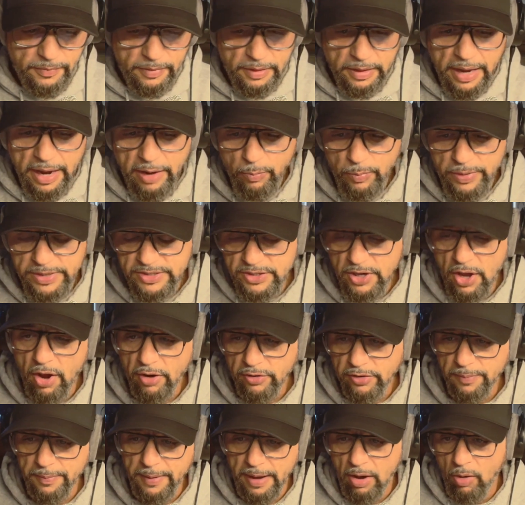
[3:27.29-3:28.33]
And we
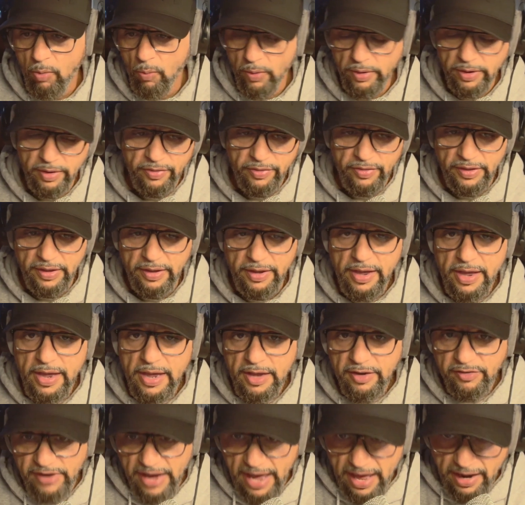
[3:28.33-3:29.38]
talked about one of the
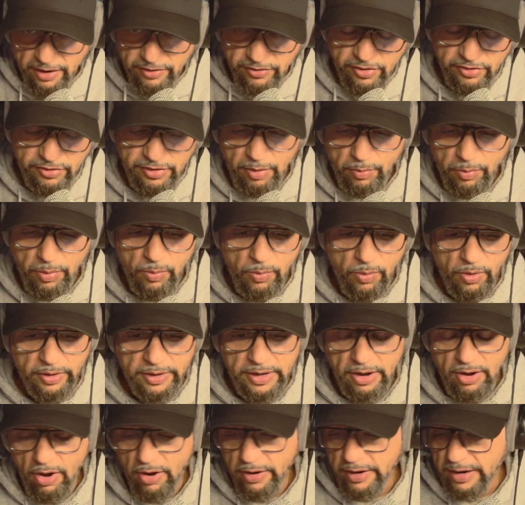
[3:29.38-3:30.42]
challenges that we're
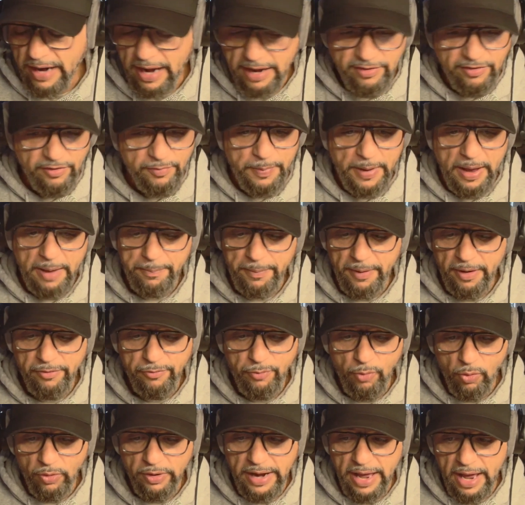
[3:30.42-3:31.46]
working on, and I just pop on
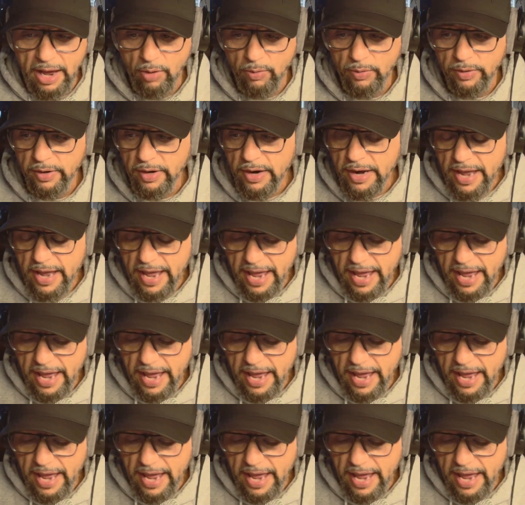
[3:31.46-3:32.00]
for an hour,